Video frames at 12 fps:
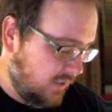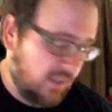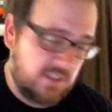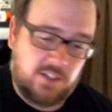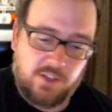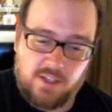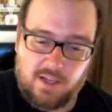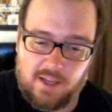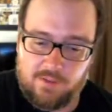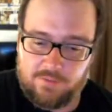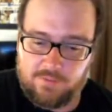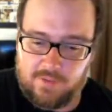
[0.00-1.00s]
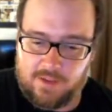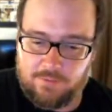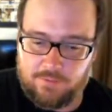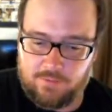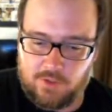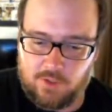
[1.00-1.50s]
Yeah, until then, have
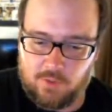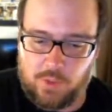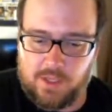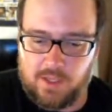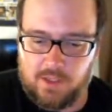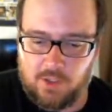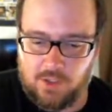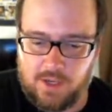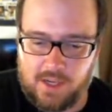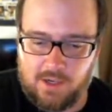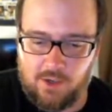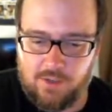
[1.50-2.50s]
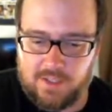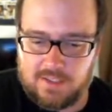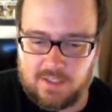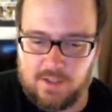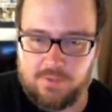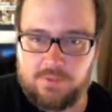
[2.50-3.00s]
good weekend, good night, all that
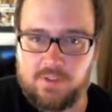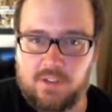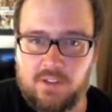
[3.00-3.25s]
stuff, and